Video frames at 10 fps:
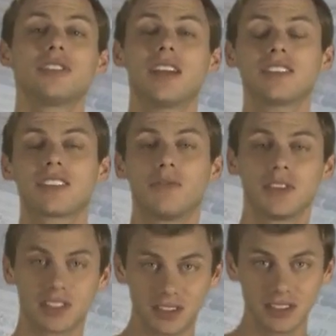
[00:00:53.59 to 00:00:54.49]
sex can
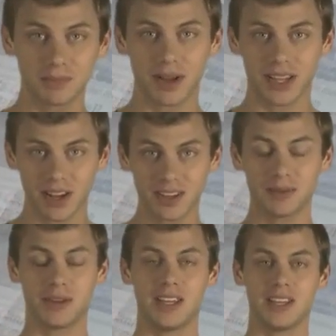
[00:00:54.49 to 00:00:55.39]
result in Mike
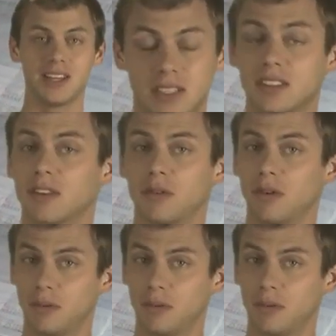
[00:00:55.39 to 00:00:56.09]
Huckabee. It's a cruel